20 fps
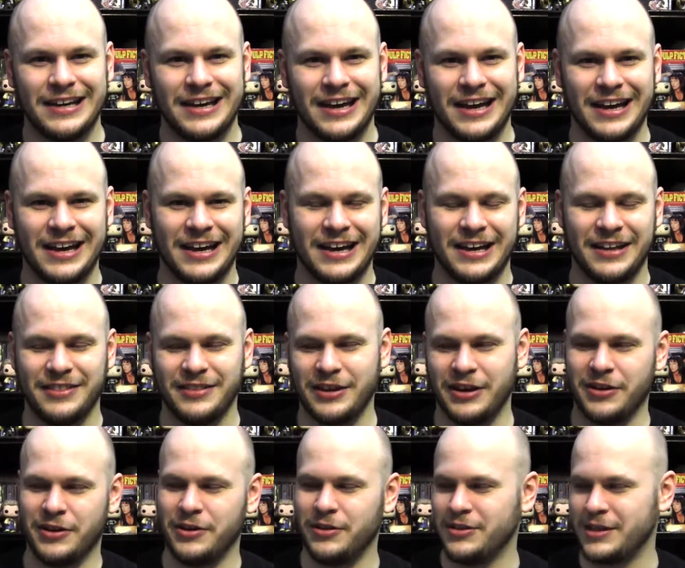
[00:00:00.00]
And
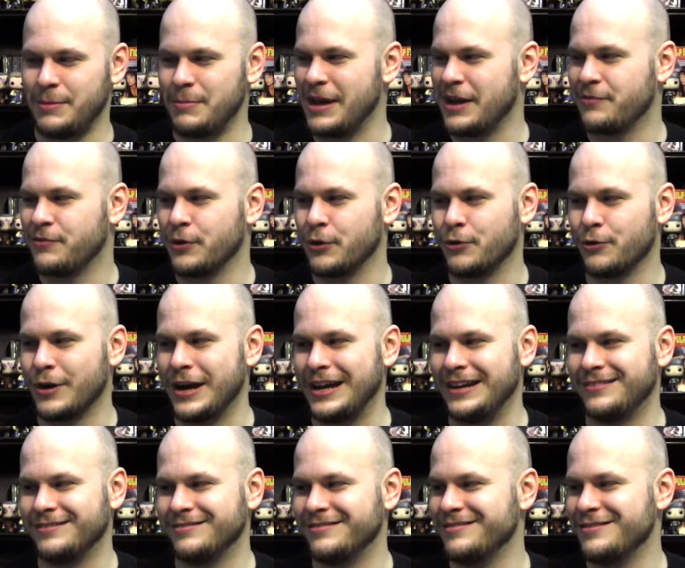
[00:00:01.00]
they make for
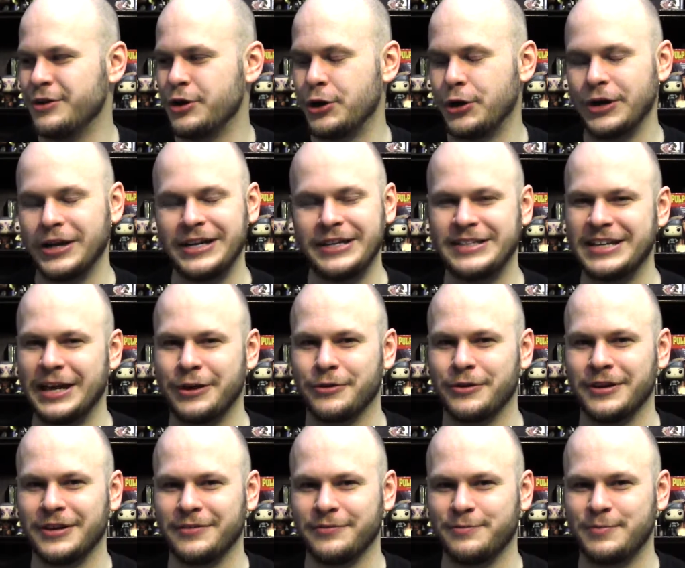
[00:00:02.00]
great nerdy
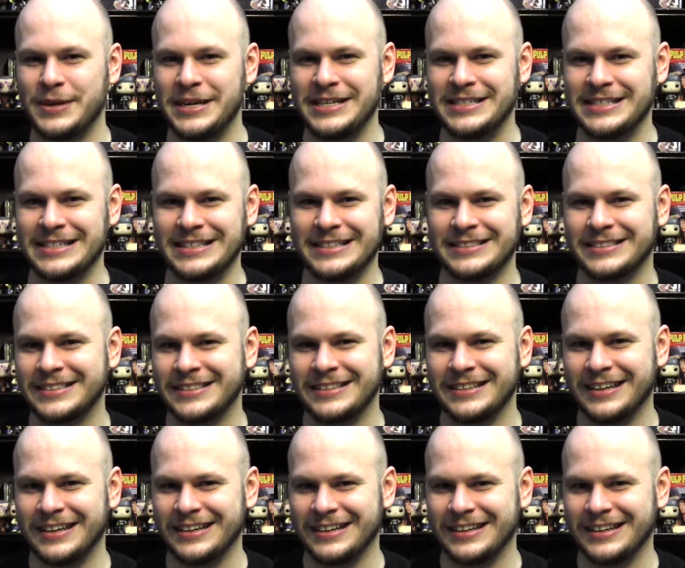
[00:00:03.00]
decorative pieces.